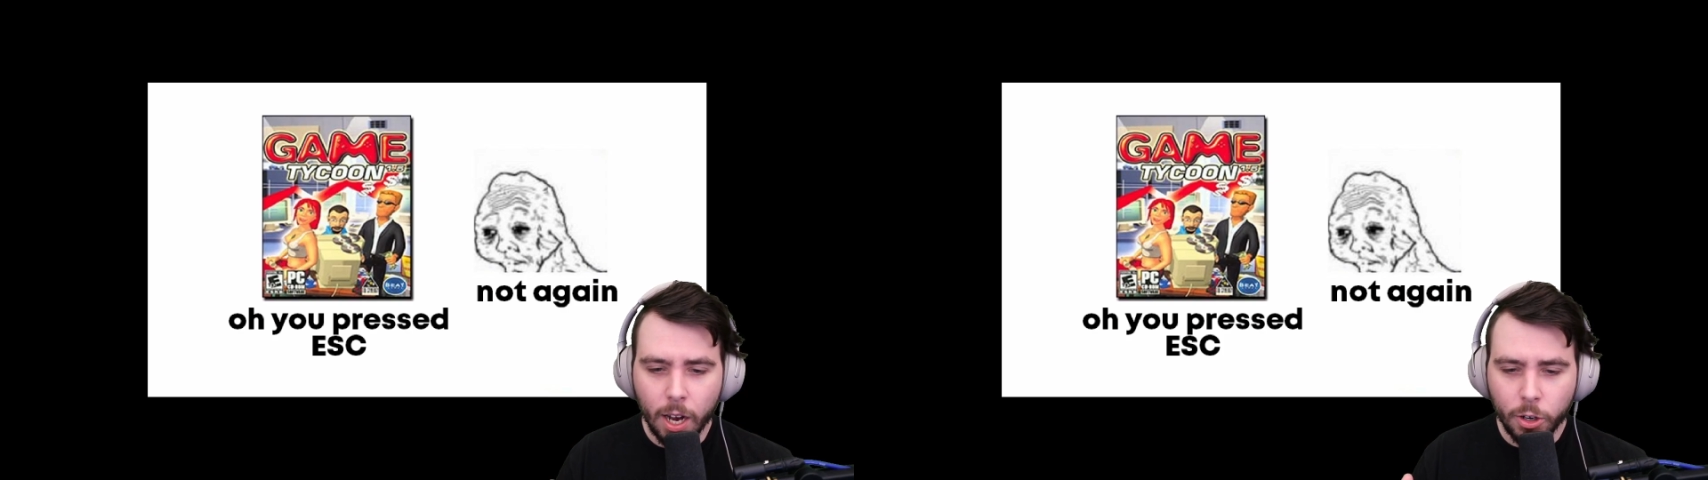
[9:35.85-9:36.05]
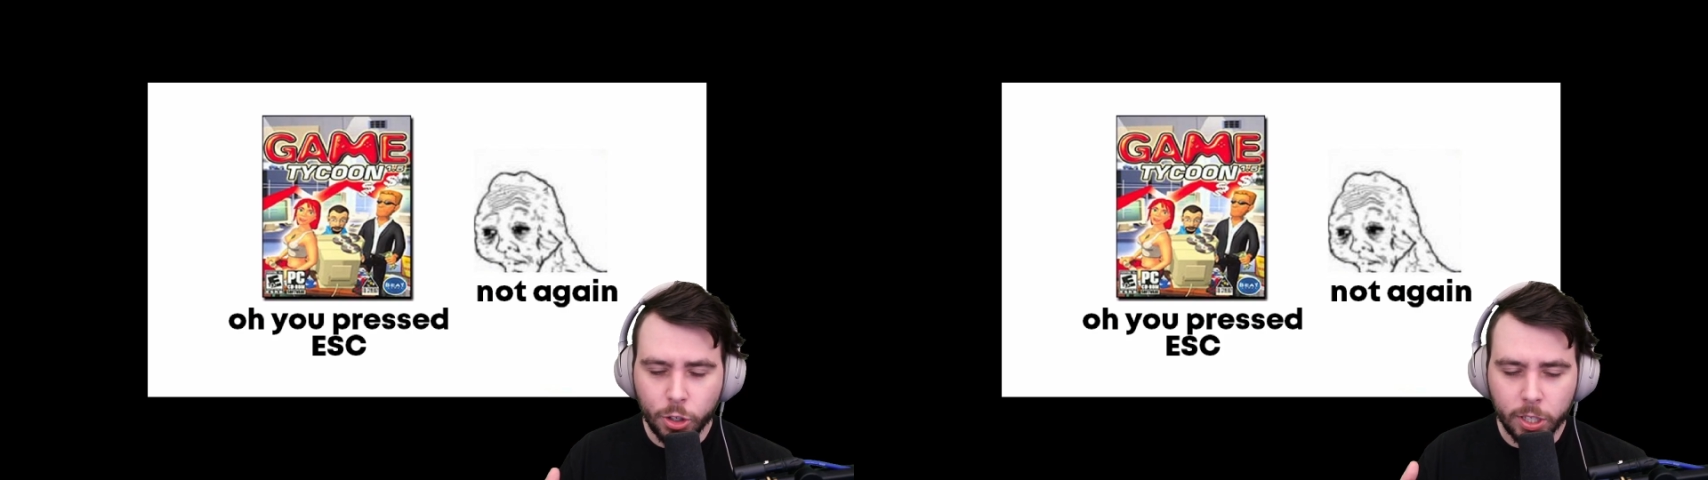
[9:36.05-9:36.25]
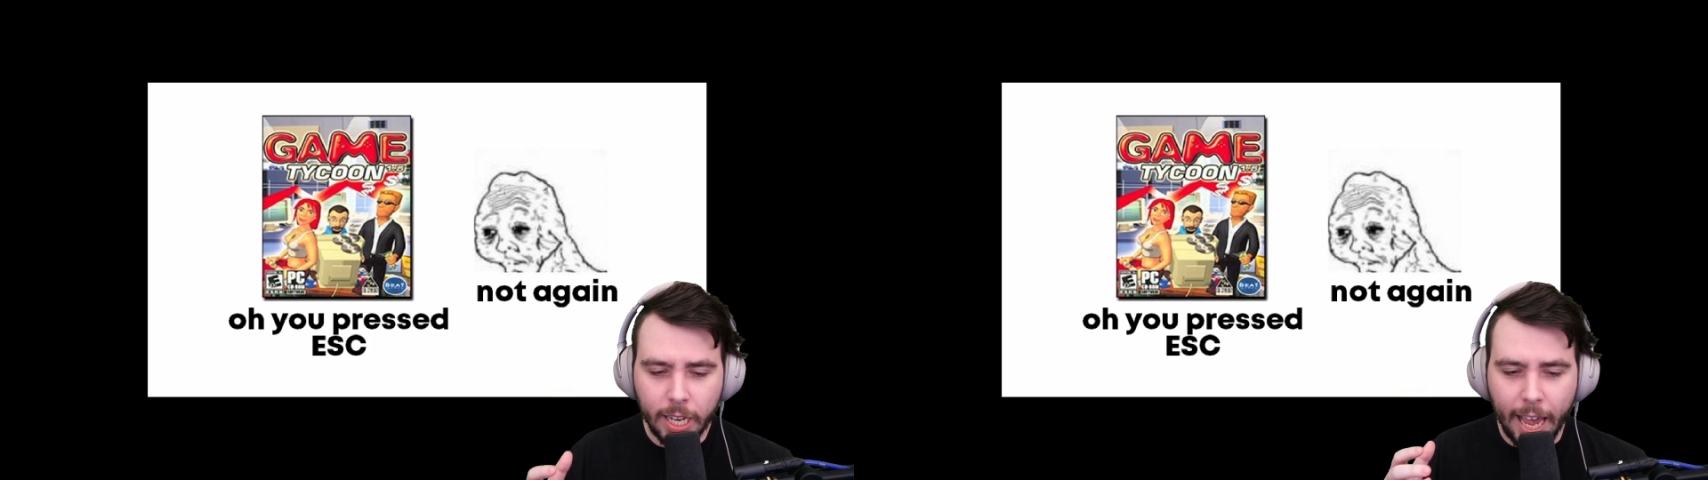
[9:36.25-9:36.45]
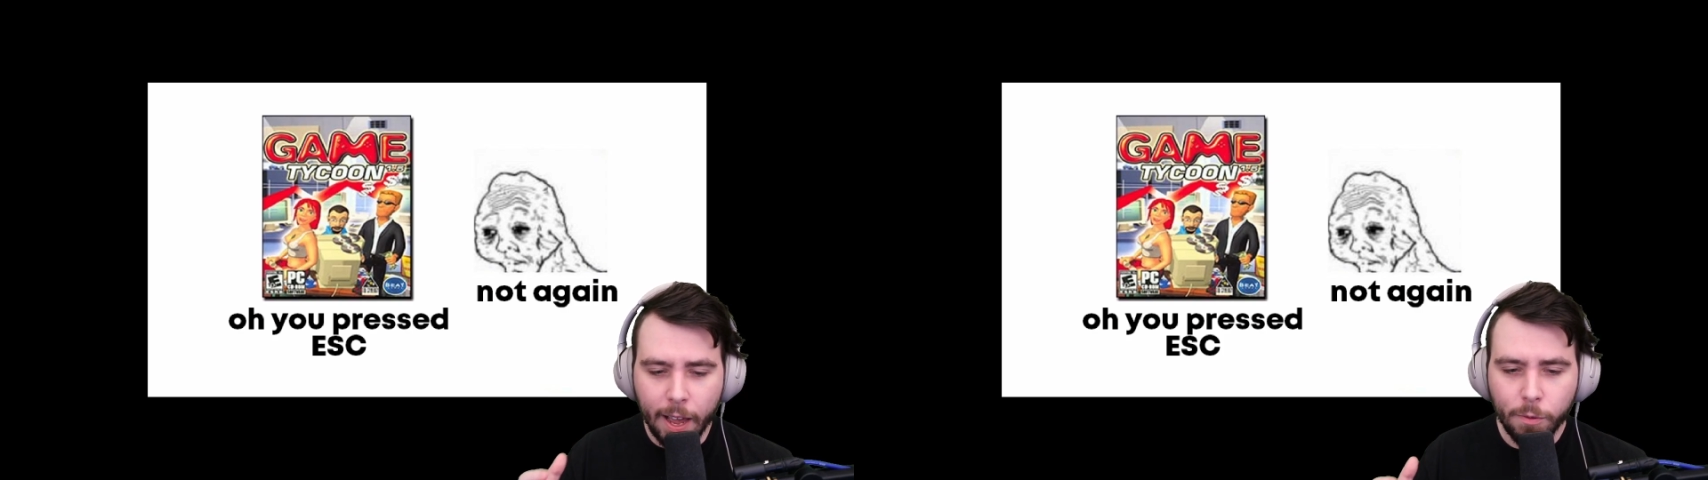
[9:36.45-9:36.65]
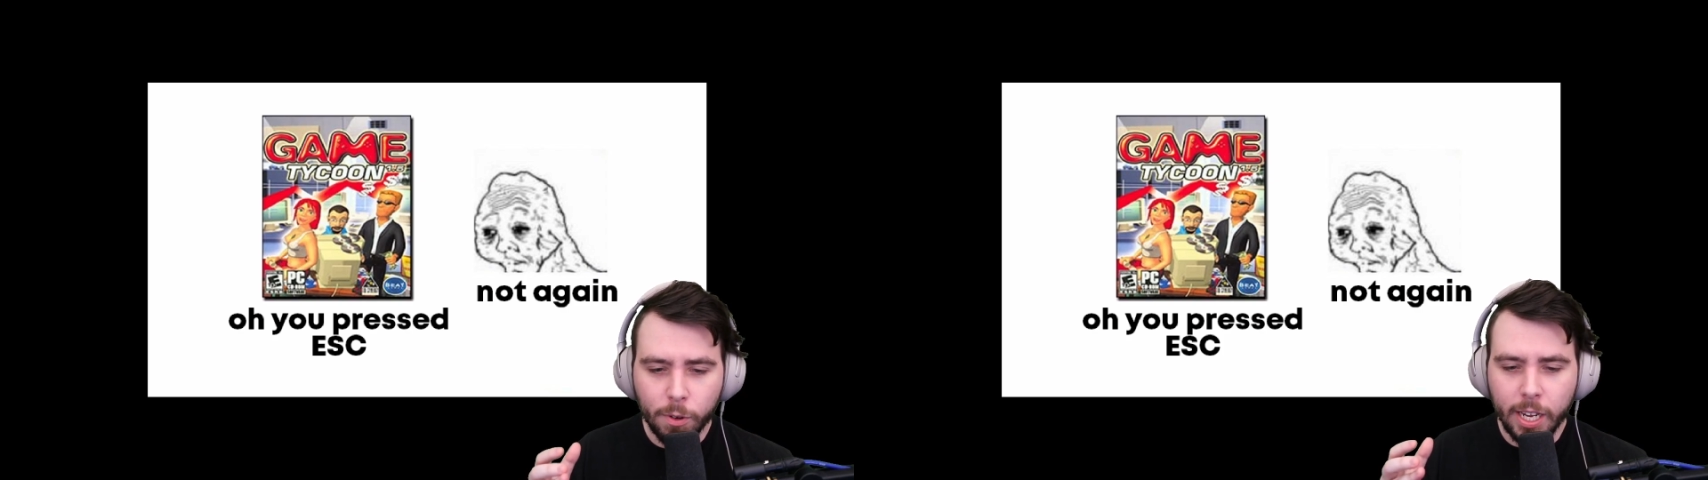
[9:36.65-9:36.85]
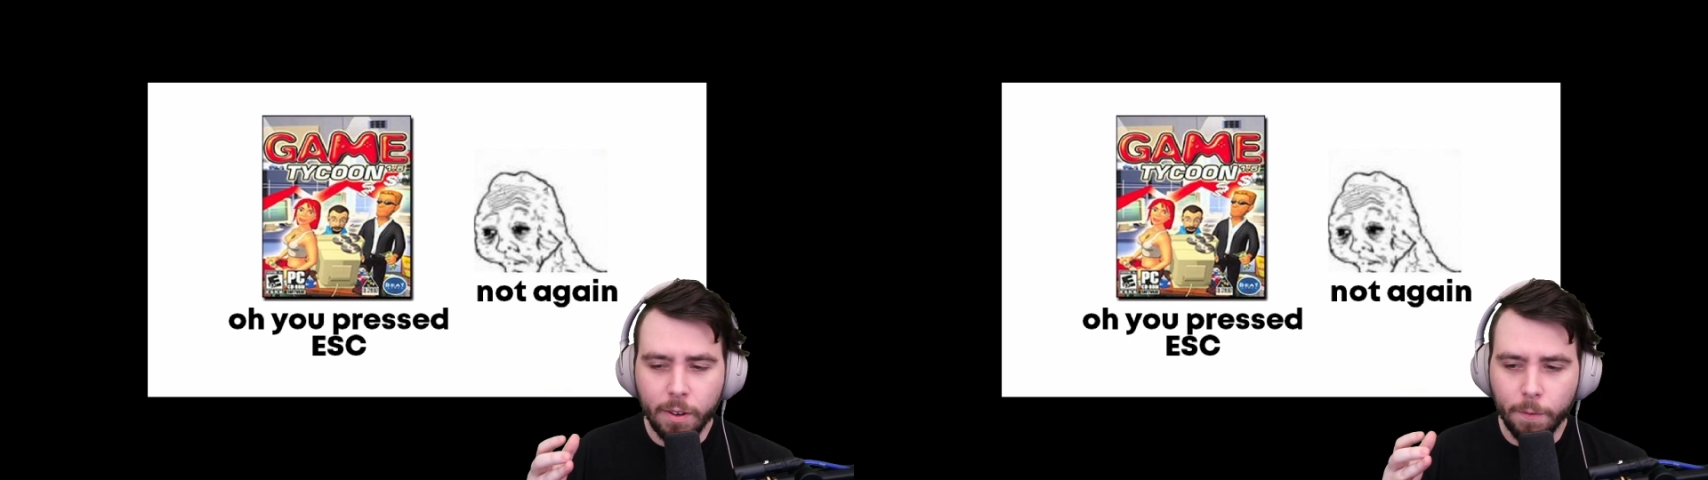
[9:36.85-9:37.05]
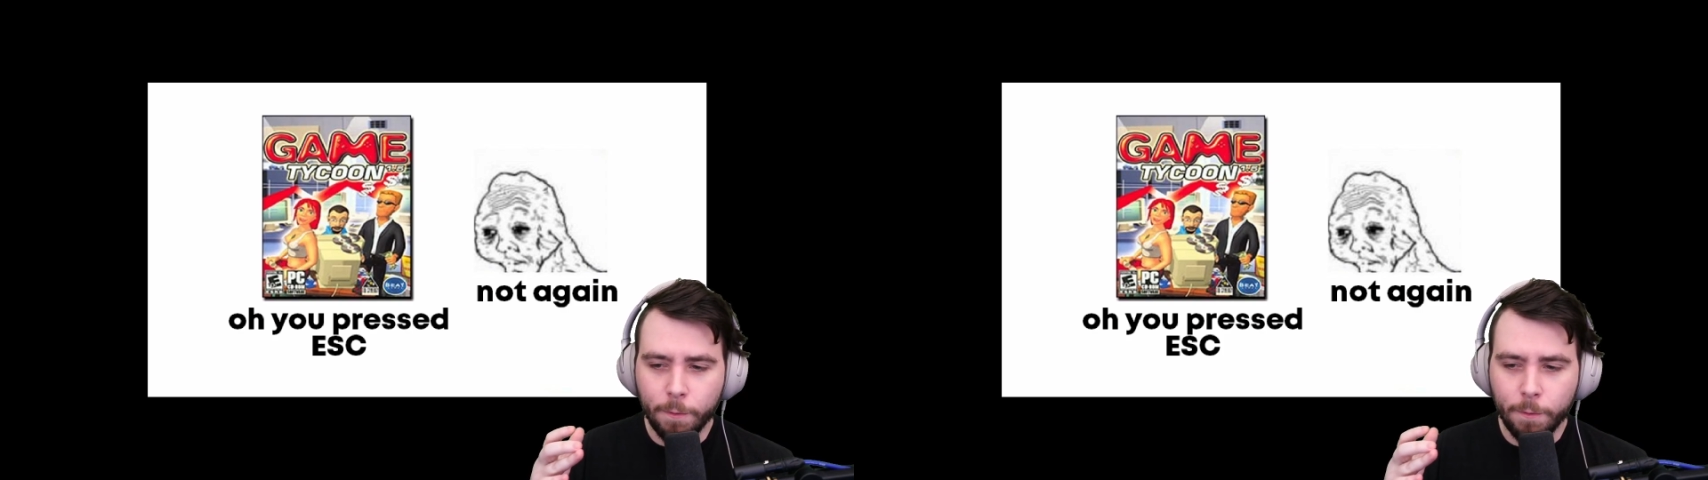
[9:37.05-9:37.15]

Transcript: just every